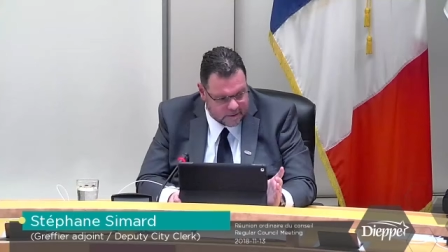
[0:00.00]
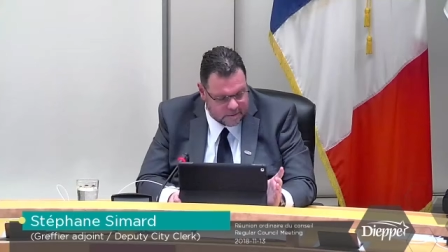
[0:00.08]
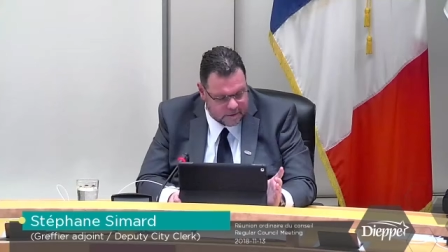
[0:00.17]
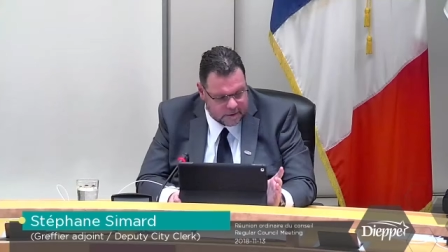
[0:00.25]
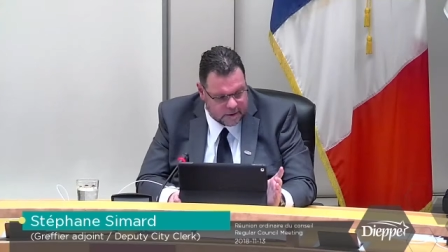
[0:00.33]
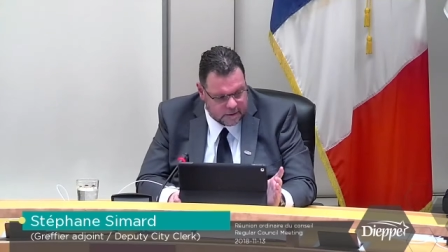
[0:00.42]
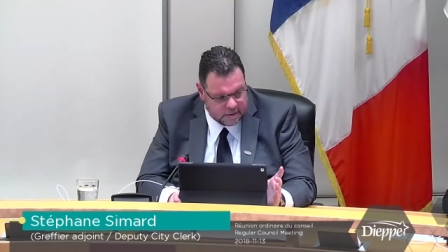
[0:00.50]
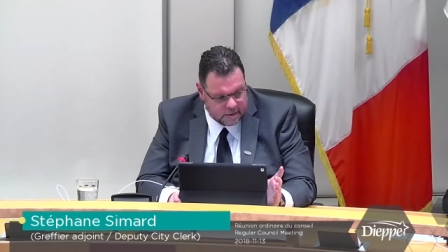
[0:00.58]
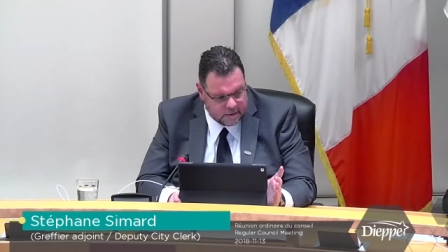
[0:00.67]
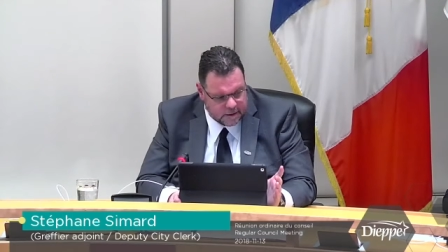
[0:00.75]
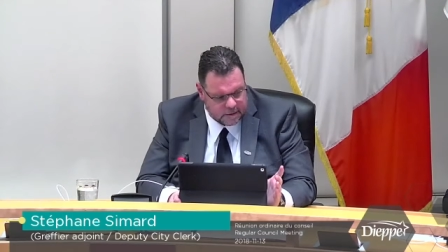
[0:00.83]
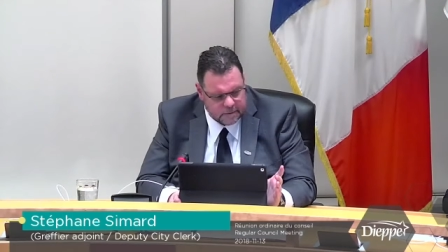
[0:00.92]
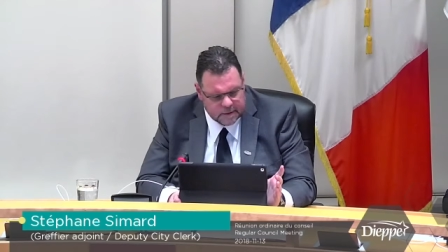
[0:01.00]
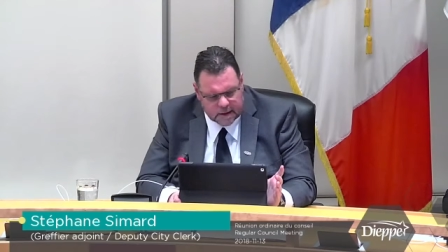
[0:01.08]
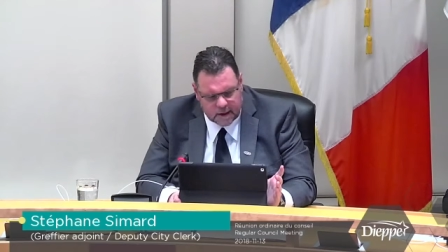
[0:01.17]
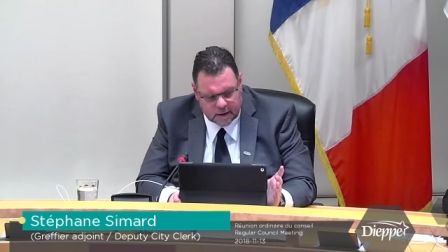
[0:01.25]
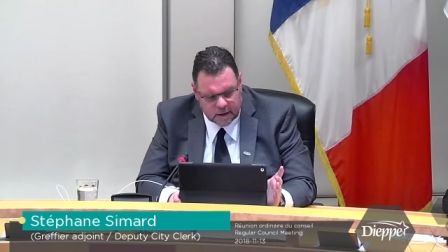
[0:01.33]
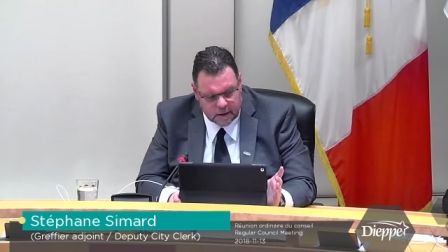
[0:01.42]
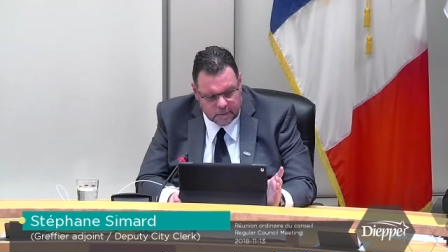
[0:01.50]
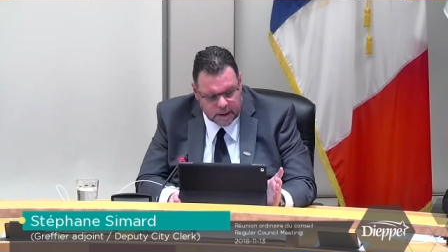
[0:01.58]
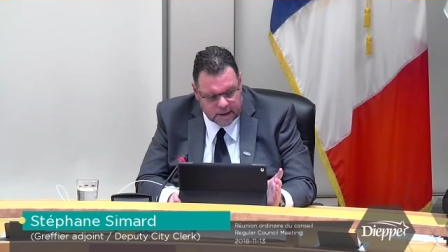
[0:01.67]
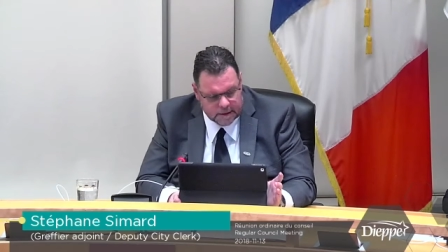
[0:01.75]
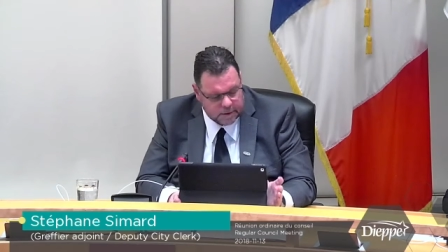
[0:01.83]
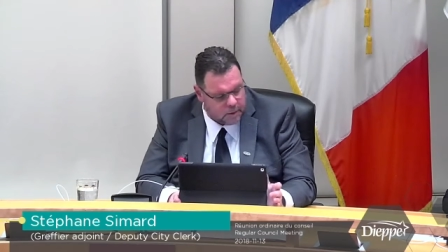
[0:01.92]
Maybe just to check,
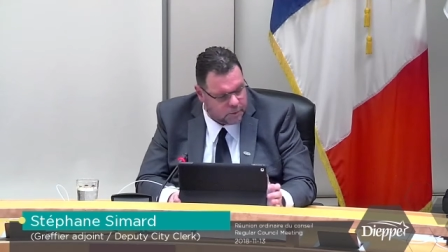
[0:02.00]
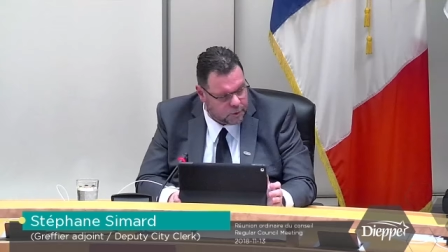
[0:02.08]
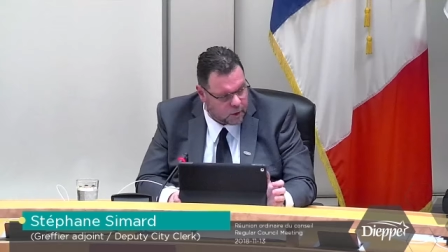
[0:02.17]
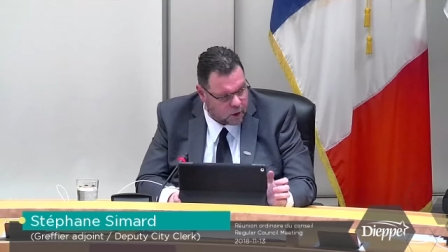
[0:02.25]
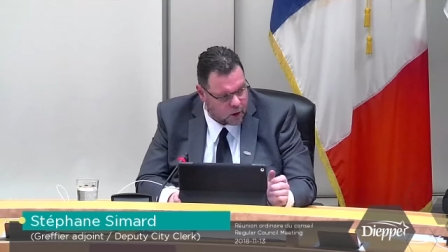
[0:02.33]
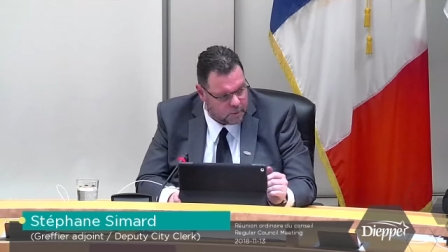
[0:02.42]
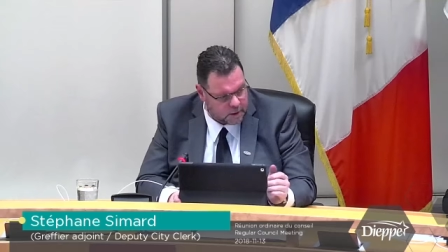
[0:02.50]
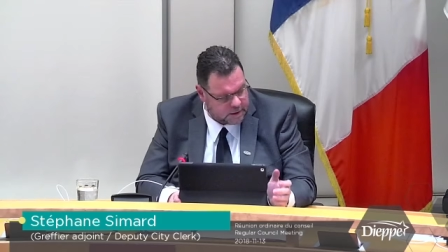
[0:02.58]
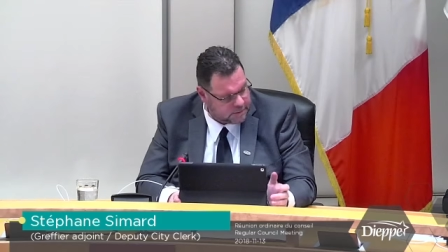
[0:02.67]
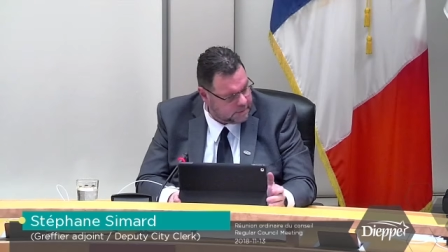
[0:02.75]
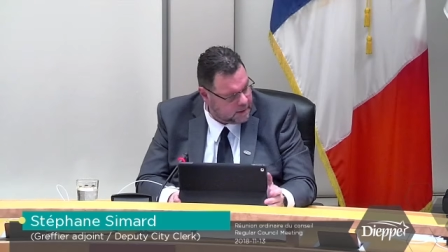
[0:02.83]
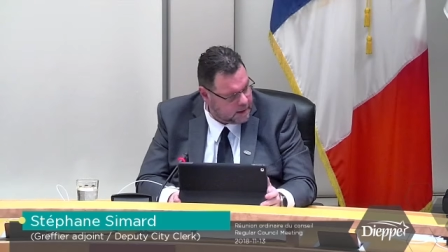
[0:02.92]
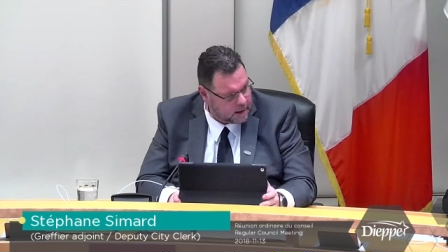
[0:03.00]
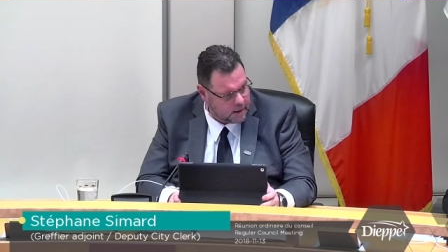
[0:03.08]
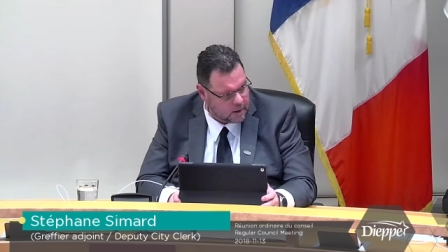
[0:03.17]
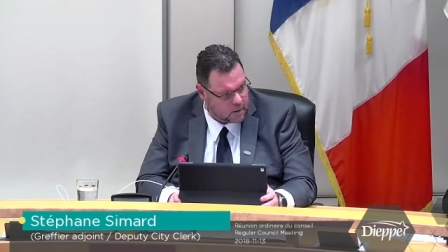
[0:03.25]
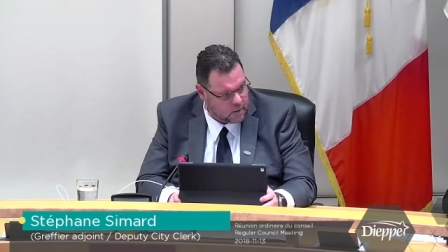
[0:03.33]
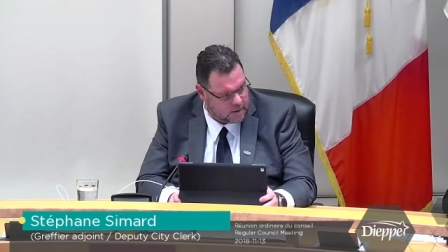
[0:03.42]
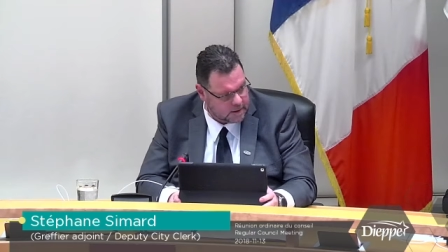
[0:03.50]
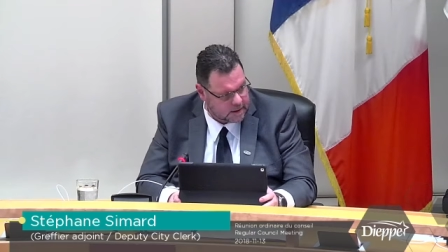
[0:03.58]
are you trying to ask if we can